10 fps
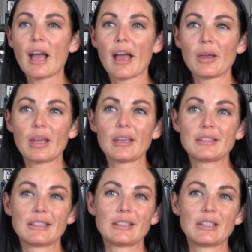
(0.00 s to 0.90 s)

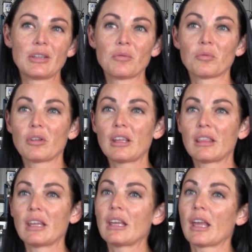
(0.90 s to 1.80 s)
I didn't really
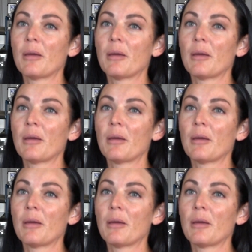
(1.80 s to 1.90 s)
think